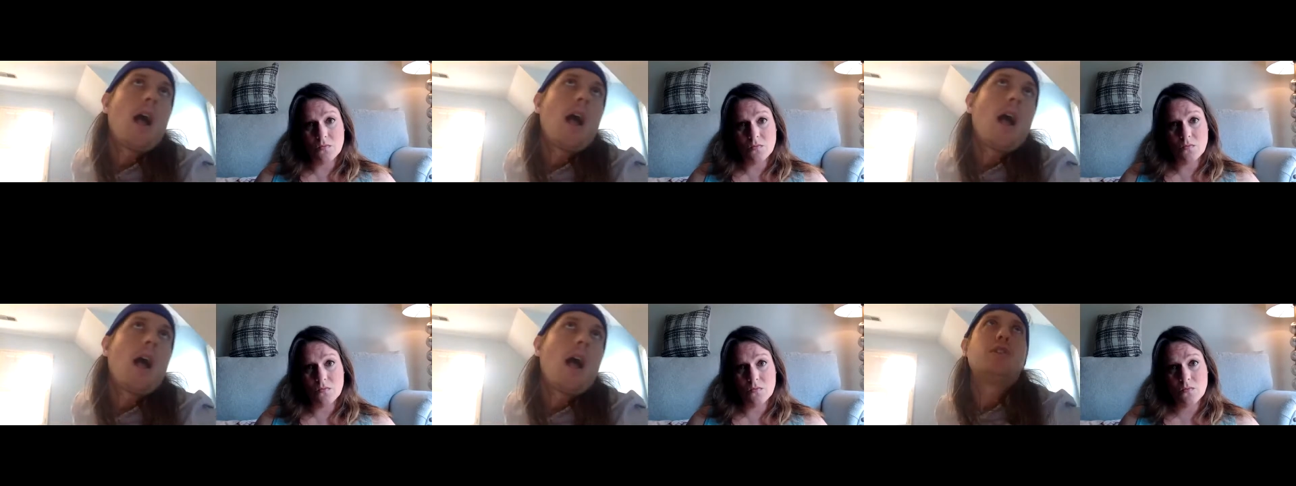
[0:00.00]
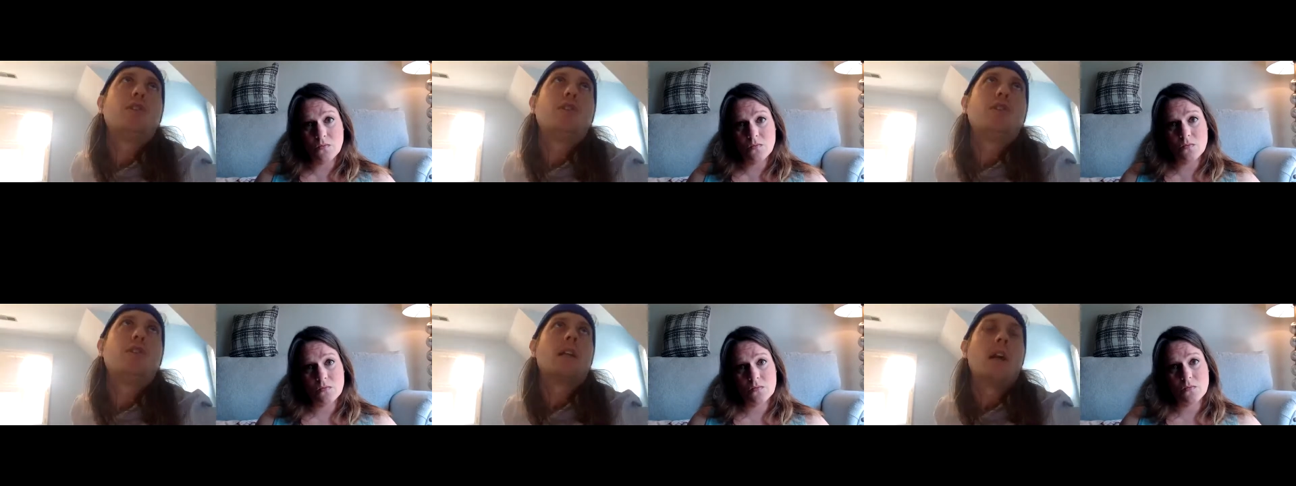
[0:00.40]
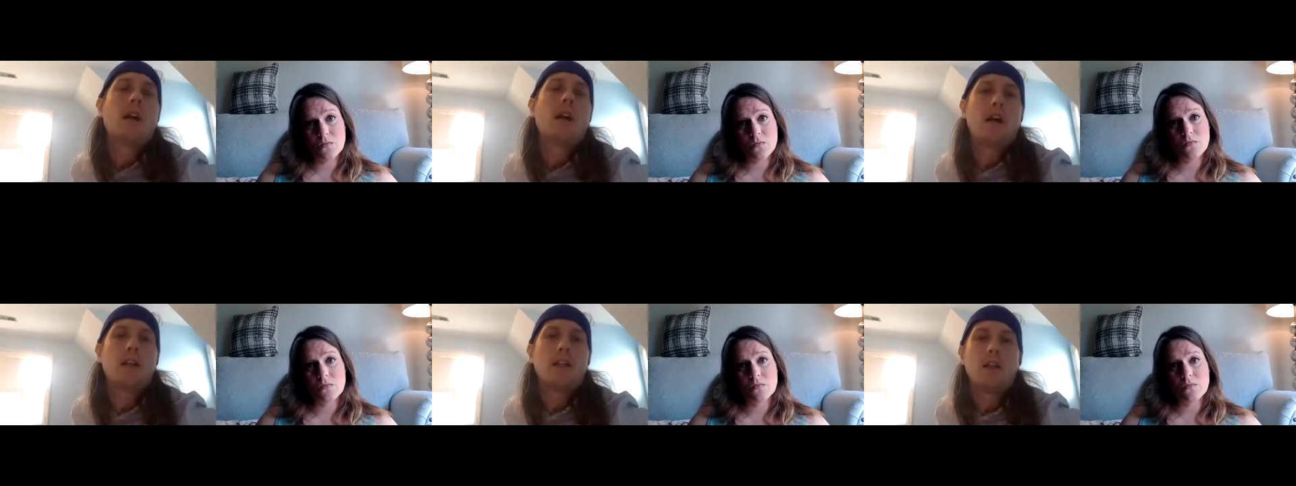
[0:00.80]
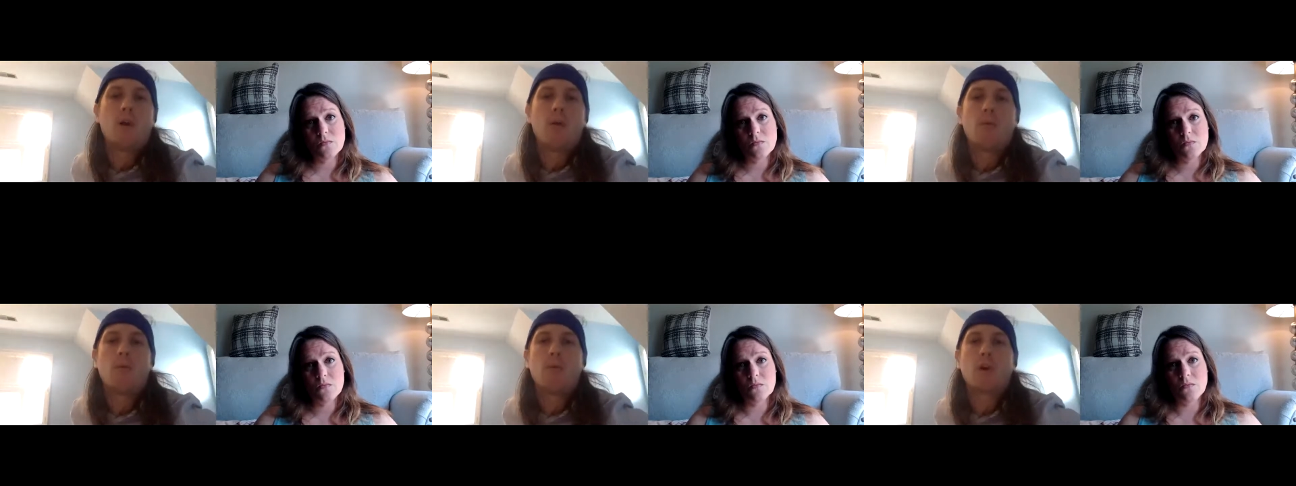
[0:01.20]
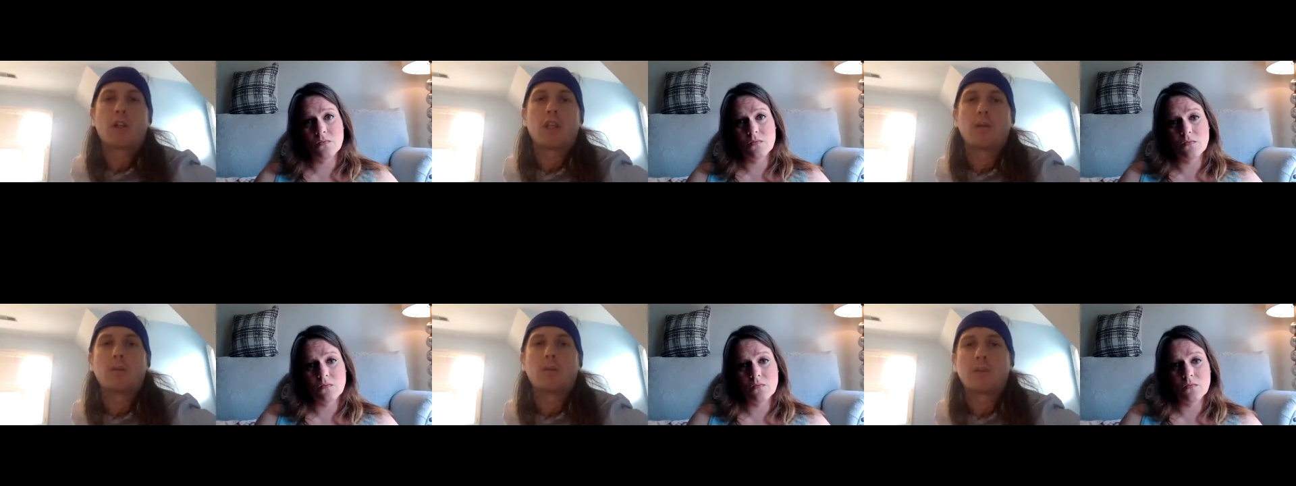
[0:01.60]
Speaker 1: i was doing uh you know
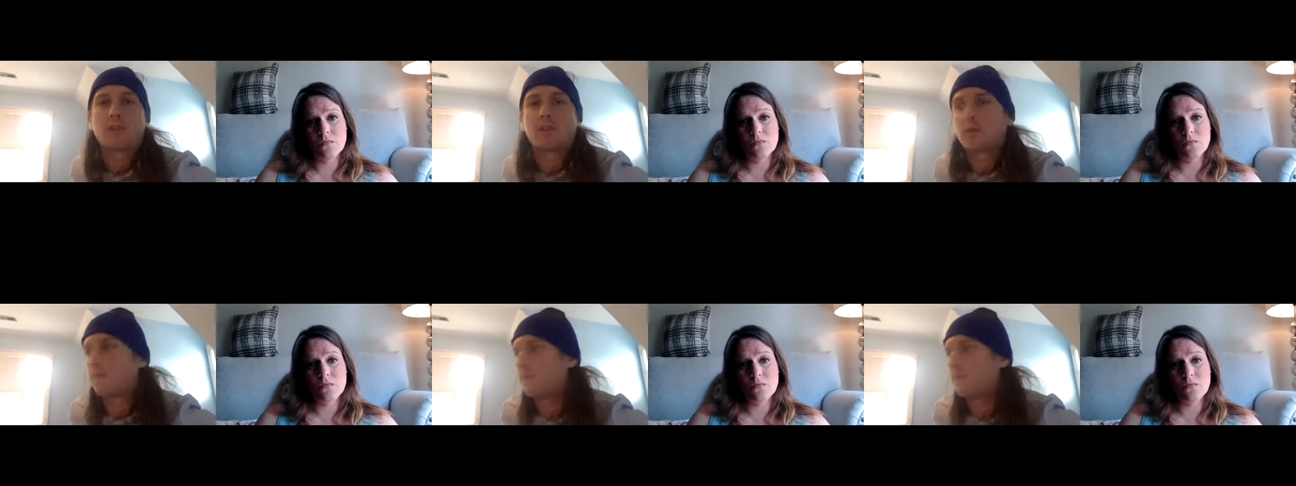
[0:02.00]
working with